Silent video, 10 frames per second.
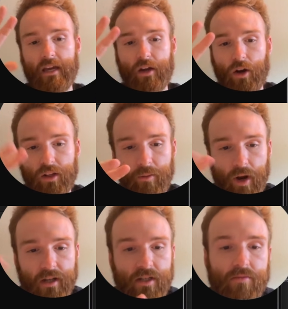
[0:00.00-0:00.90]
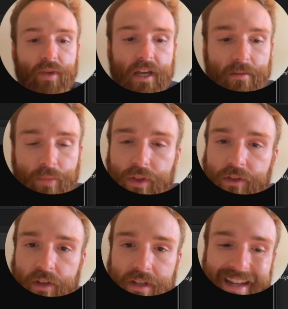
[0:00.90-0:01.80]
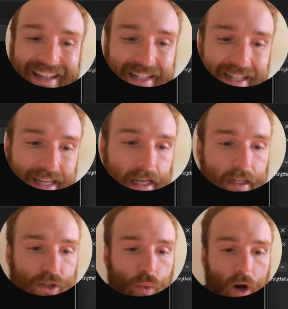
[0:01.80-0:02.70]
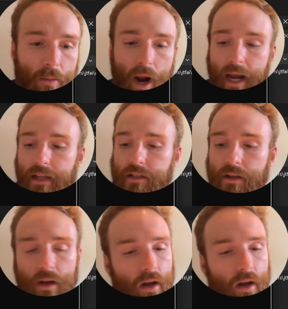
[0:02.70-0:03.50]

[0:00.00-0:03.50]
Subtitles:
in curly braces, B in parentheses, and C in square brackets.